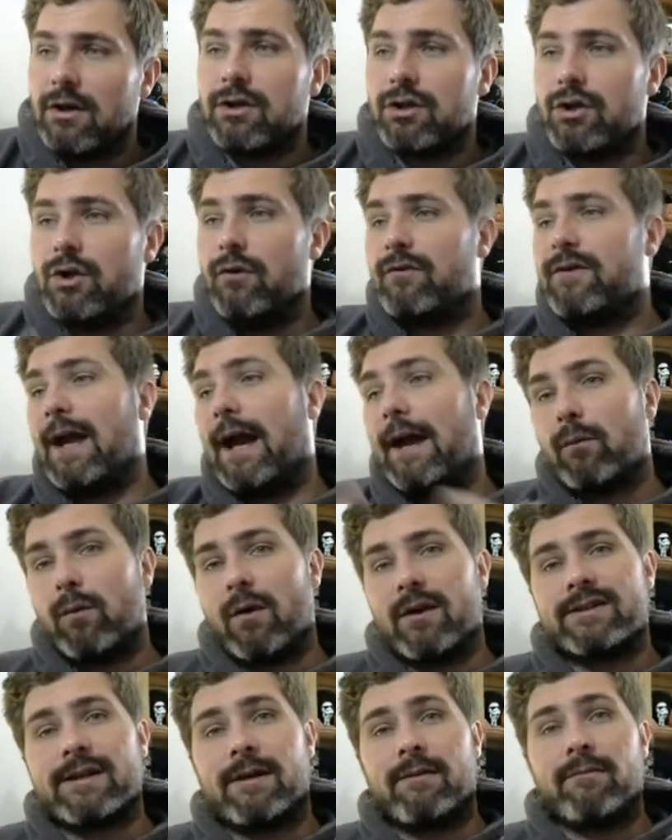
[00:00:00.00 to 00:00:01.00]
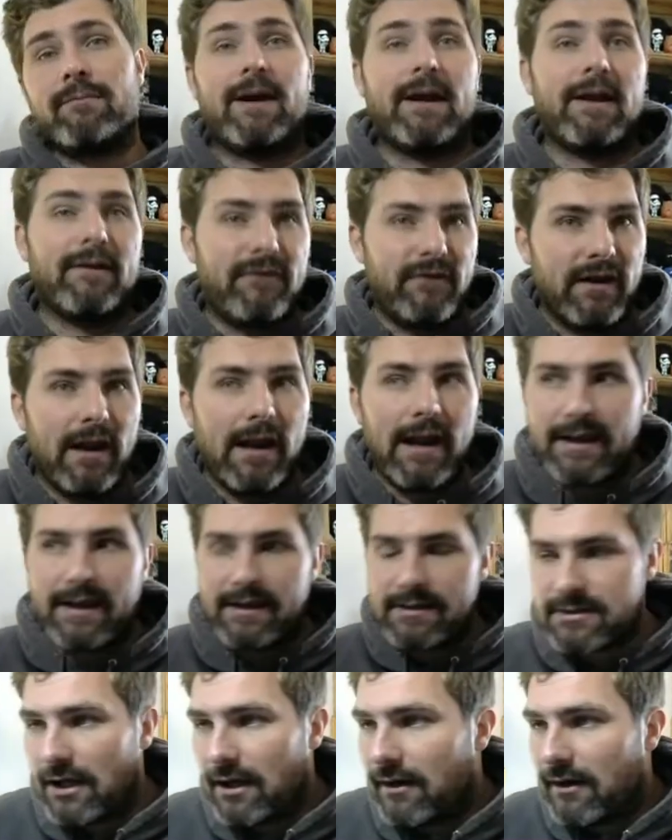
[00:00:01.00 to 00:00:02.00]
you've gained 1 temporary mana for the
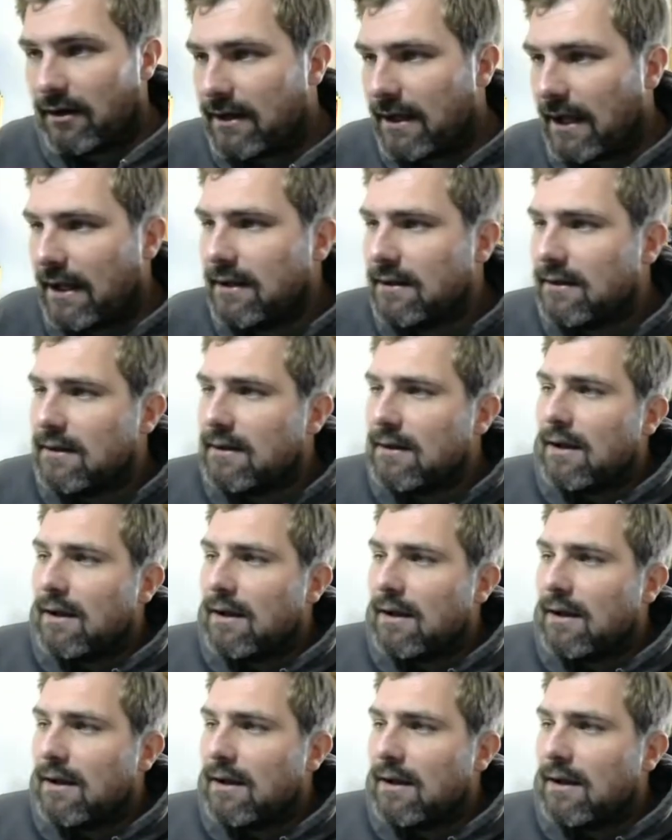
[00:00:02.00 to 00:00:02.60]
next turn, okay?